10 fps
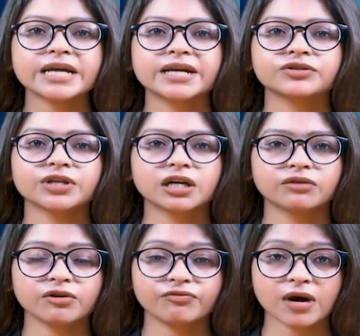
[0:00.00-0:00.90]
and
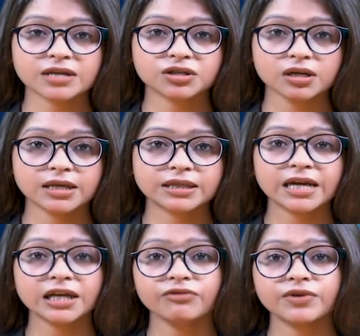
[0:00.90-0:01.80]
recover faster in
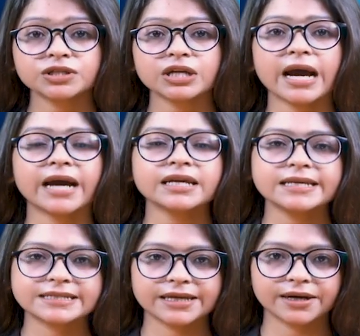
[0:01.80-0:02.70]
the event and
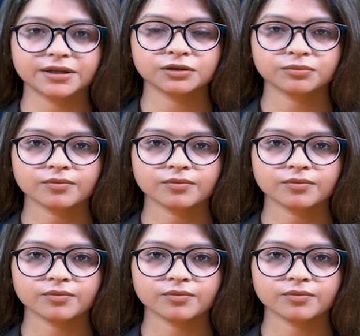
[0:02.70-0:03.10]
incident.